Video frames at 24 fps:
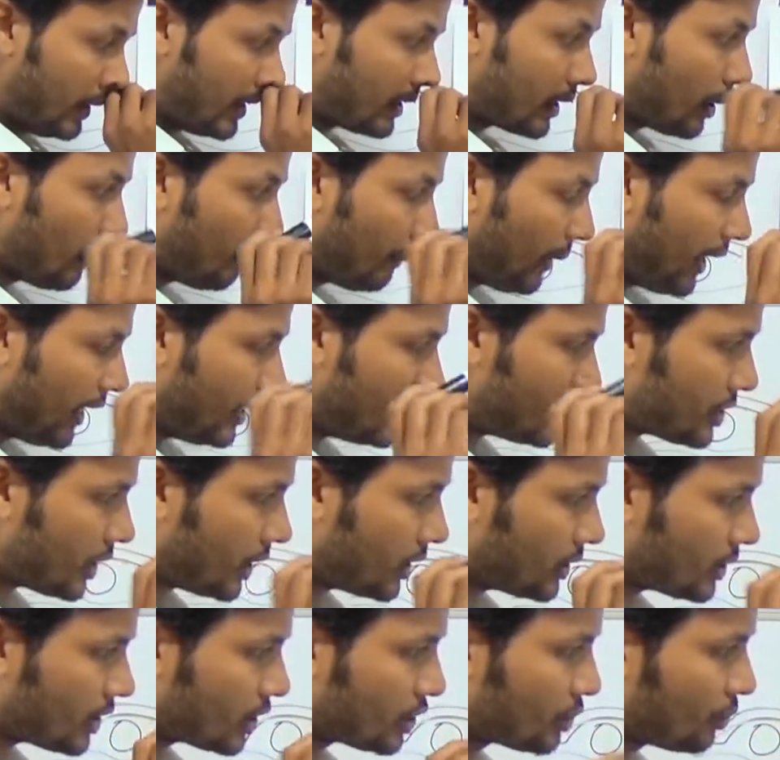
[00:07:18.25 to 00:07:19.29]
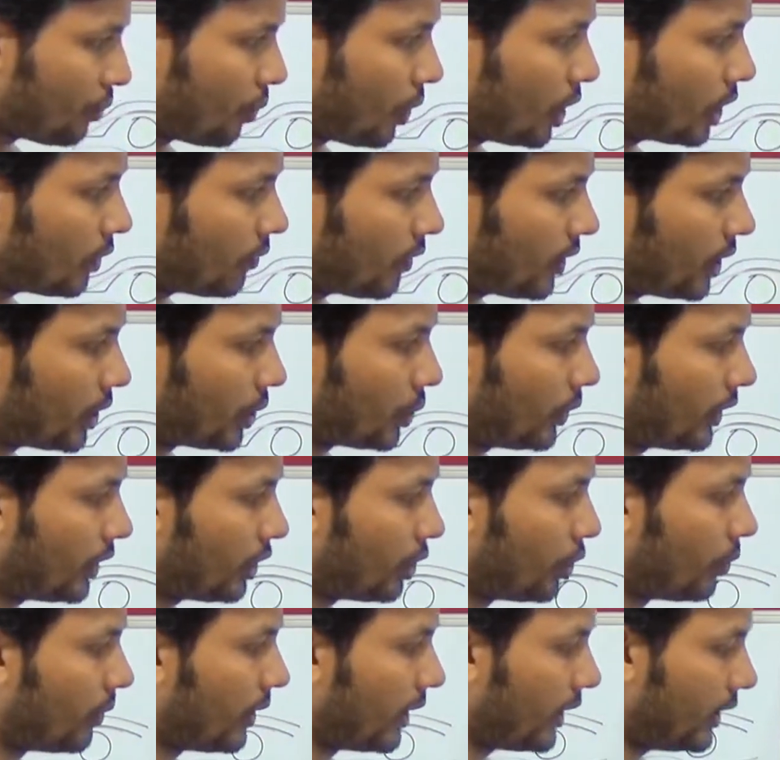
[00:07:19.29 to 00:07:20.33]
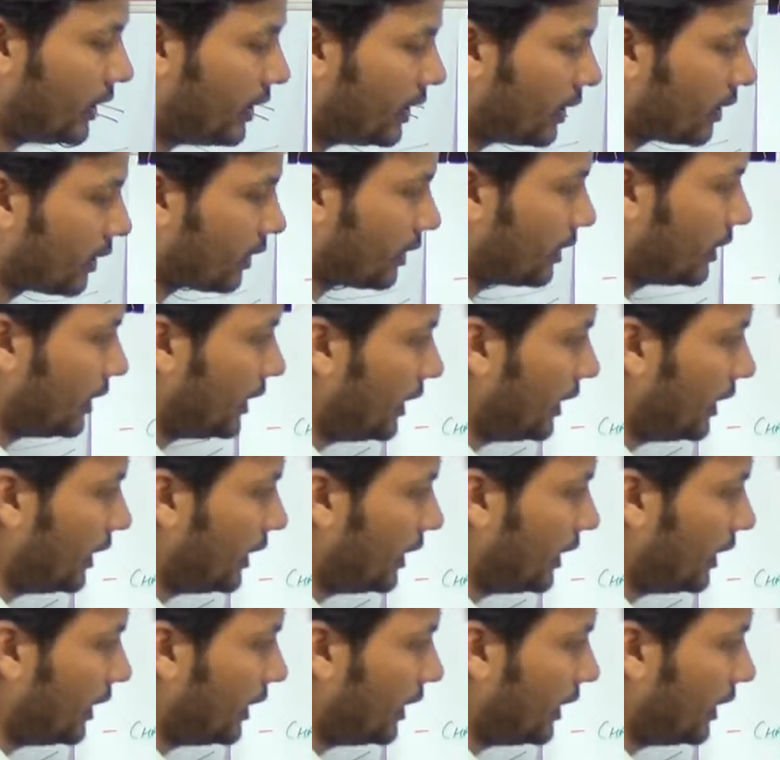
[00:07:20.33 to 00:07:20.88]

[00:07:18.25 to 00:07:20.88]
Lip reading: The main changes what we are doing over here